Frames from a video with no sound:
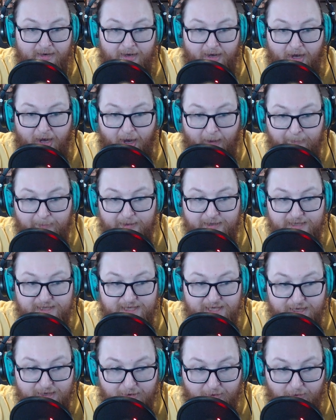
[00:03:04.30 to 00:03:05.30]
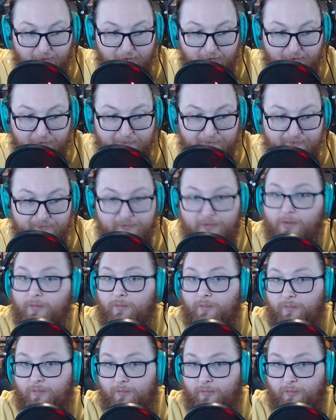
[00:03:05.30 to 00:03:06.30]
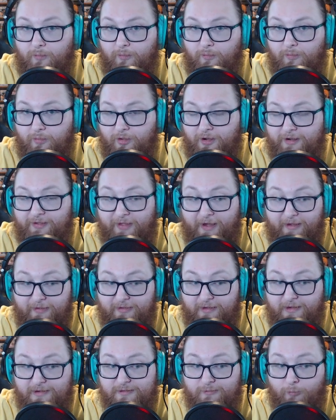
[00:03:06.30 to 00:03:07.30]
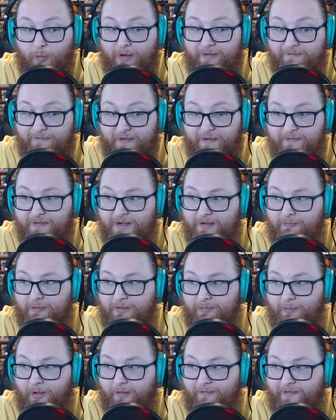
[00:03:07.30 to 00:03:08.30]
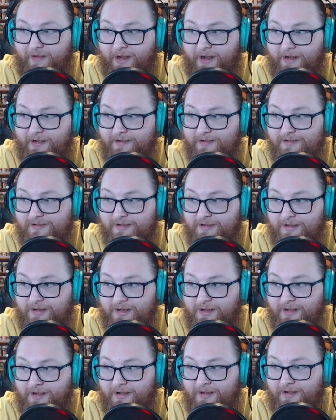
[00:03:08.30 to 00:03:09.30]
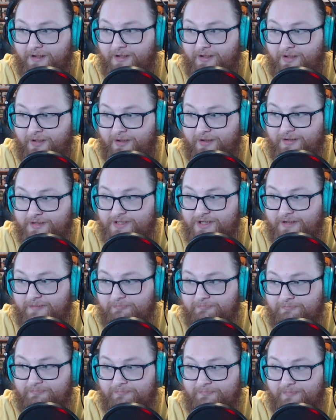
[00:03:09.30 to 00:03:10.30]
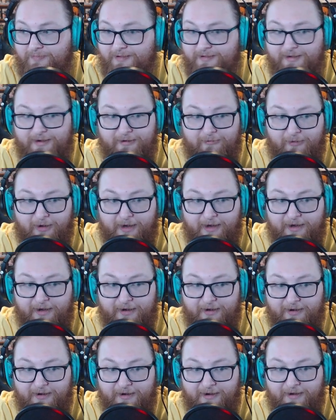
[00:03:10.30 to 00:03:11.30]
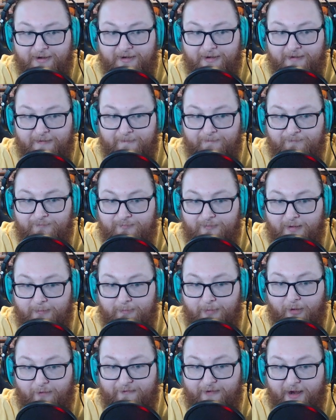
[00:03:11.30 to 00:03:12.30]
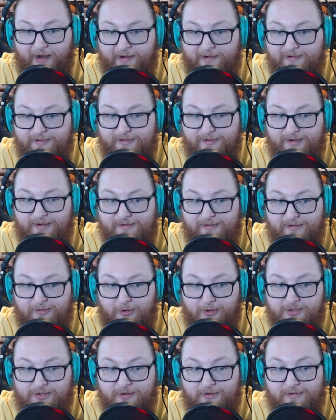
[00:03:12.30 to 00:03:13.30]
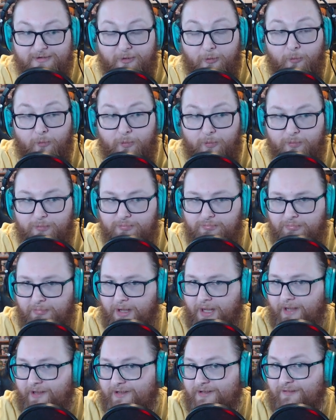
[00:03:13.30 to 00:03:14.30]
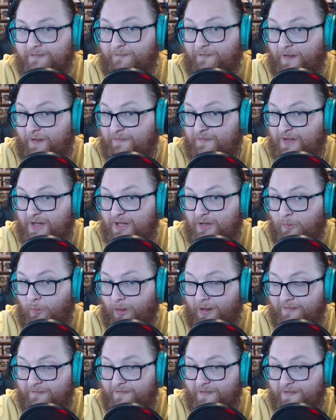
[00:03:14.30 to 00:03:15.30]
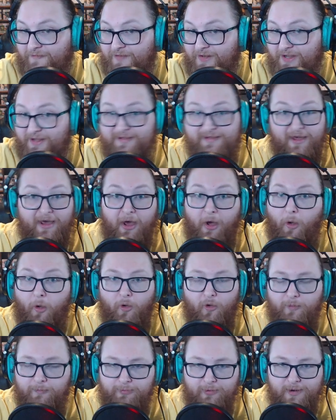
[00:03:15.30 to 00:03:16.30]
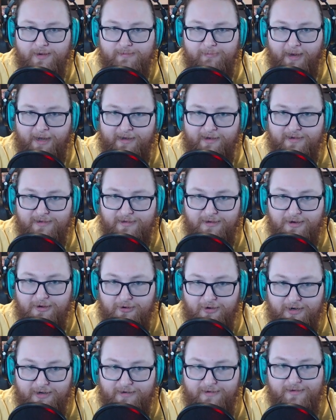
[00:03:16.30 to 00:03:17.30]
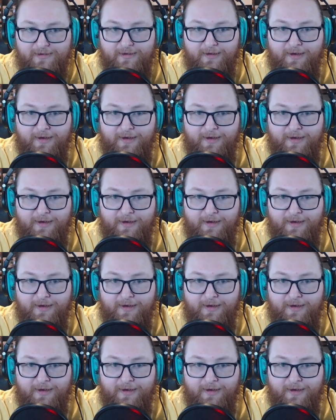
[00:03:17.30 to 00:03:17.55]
up until, look, that's 150 with Melfi Hide and Seek. You can just see it right here. Melfi Hide and Seek is an ultra. So is 50 to 150, is that all prismatic secrets?